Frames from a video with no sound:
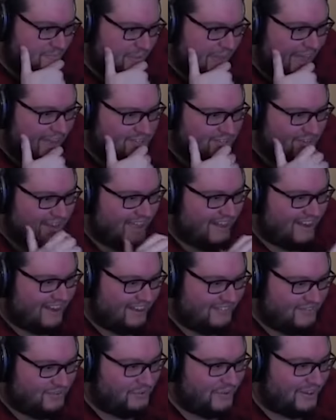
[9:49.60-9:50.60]
Bastion had
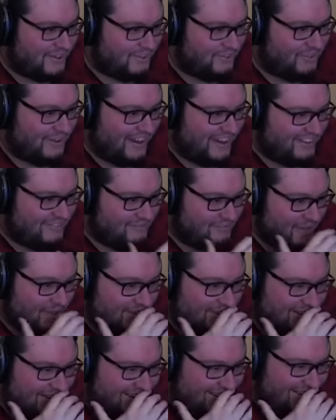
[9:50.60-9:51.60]
enough and went in creative
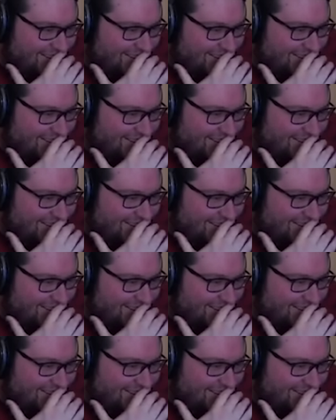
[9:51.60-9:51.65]
mode.